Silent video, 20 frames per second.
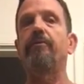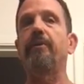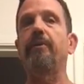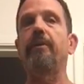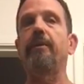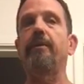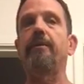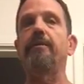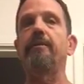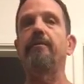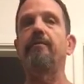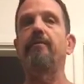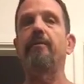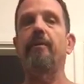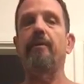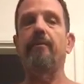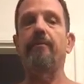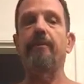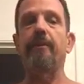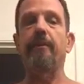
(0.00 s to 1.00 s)
feelings
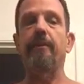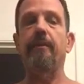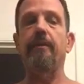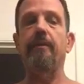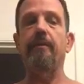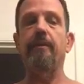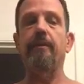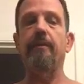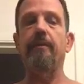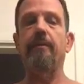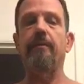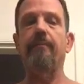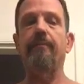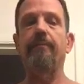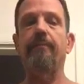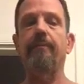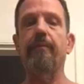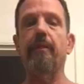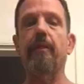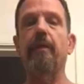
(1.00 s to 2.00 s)
involved in it.
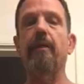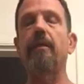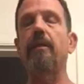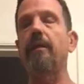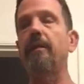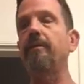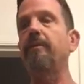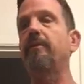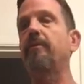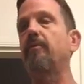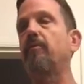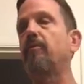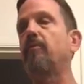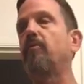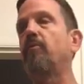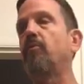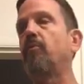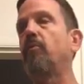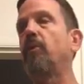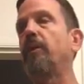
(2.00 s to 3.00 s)
I like the
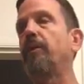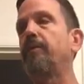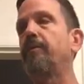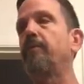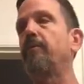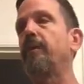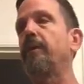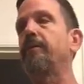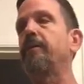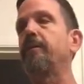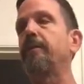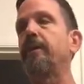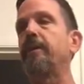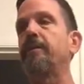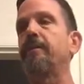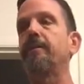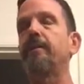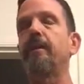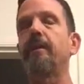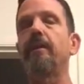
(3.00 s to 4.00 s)
direction
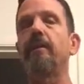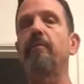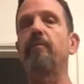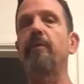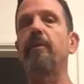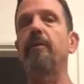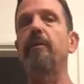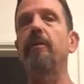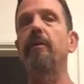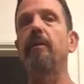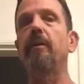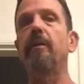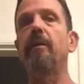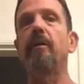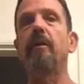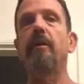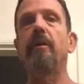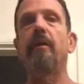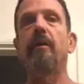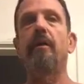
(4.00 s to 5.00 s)
that's taking me.
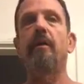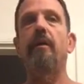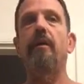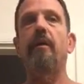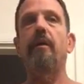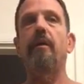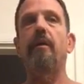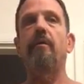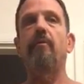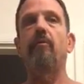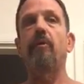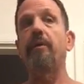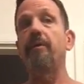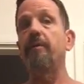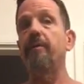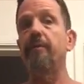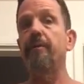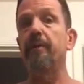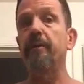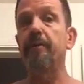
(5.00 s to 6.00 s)
One of
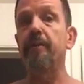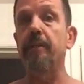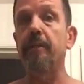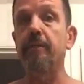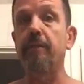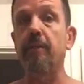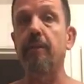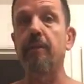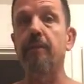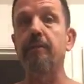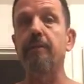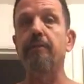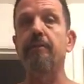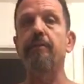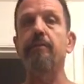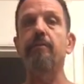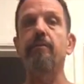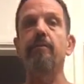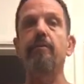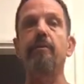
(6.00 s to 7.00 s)
the things they taught us in
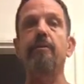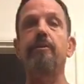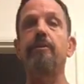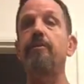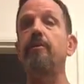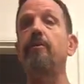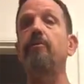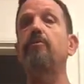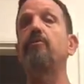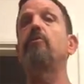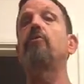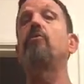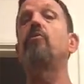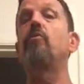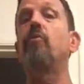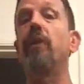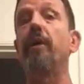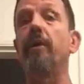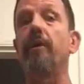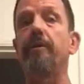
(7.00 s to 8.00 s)
school is you don't know
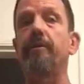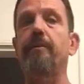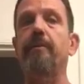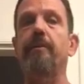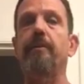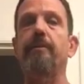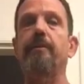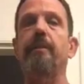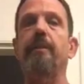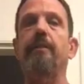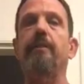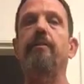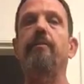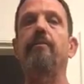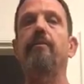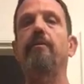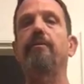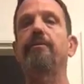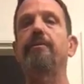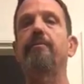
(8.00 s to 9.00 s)
where it's going to take
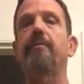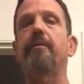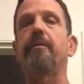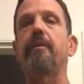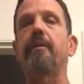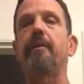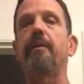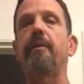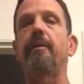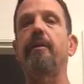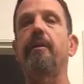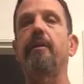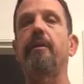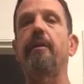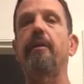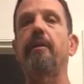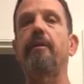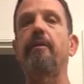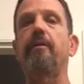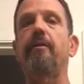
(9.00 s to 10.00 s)
you ultimately,
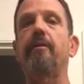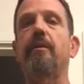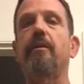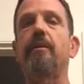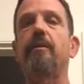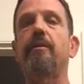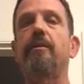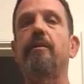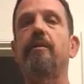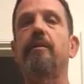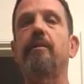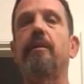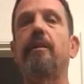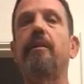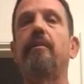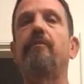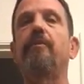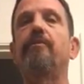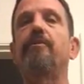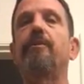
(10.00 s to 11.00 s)
and you kind of just
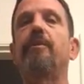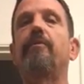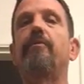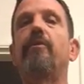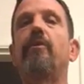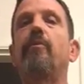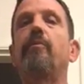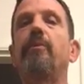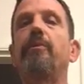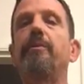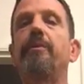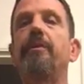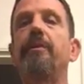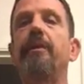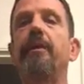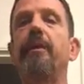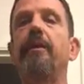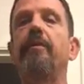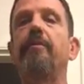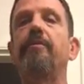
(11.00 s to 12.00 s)
leave yourself open to
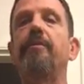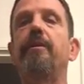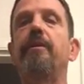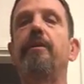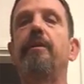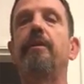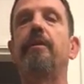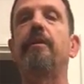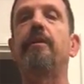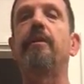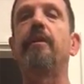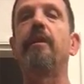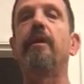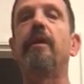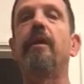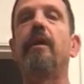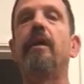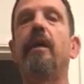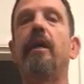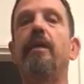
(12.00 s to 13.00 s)
the energy
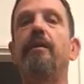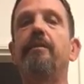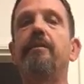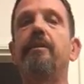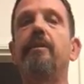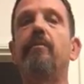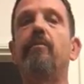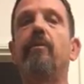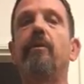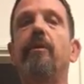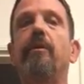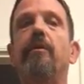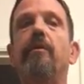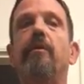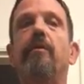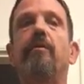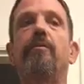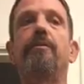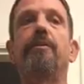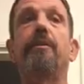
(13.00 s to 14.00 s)
and see where it
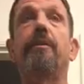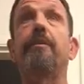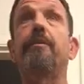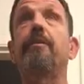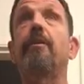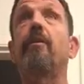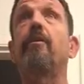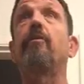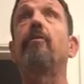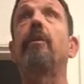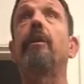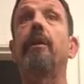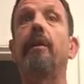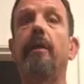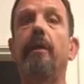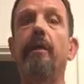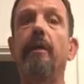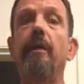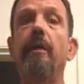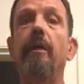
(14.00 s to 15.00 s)
goes. And it's
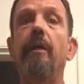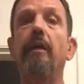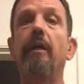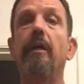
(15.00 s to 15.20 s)
already